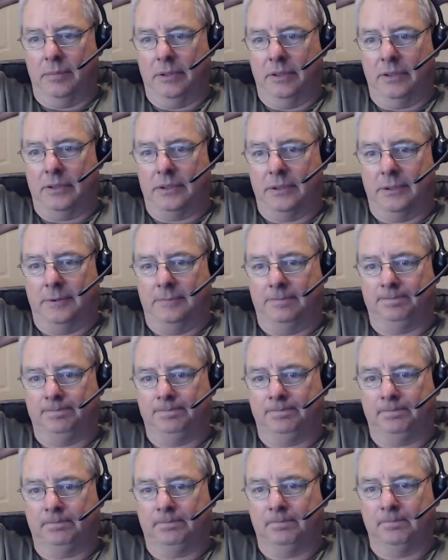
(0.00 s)
But
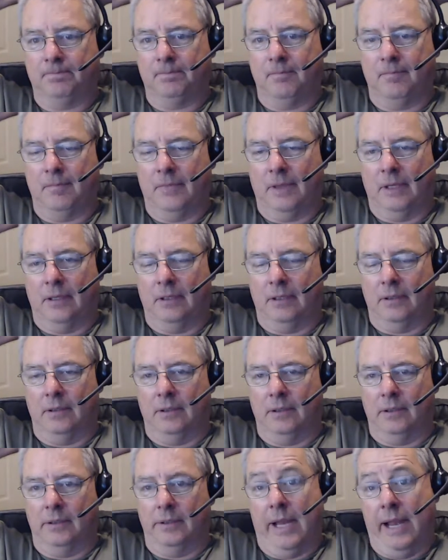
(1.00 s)

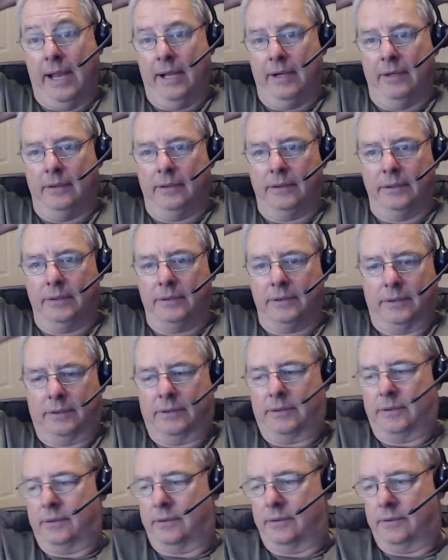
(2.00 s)
yeah, now it's
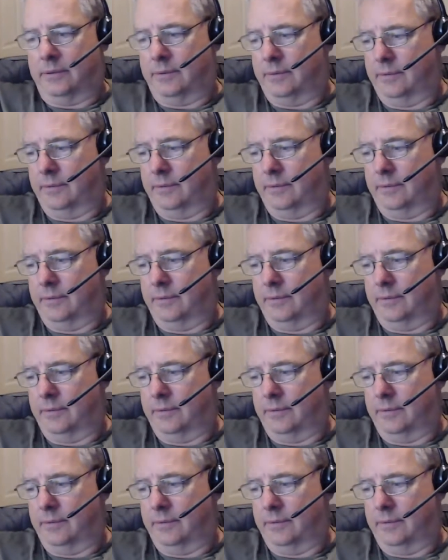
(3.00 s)
just